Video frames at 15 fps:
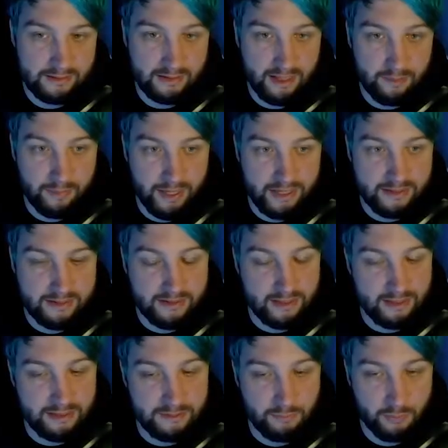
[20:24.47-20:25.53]
their base,
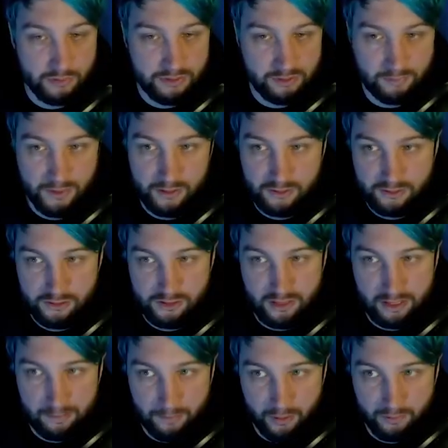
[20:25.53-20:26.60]
it's pretty much
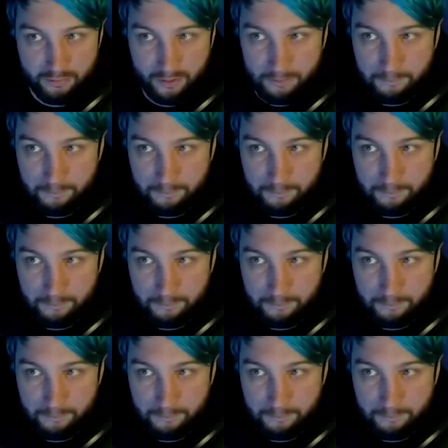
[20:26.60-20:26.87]
game over.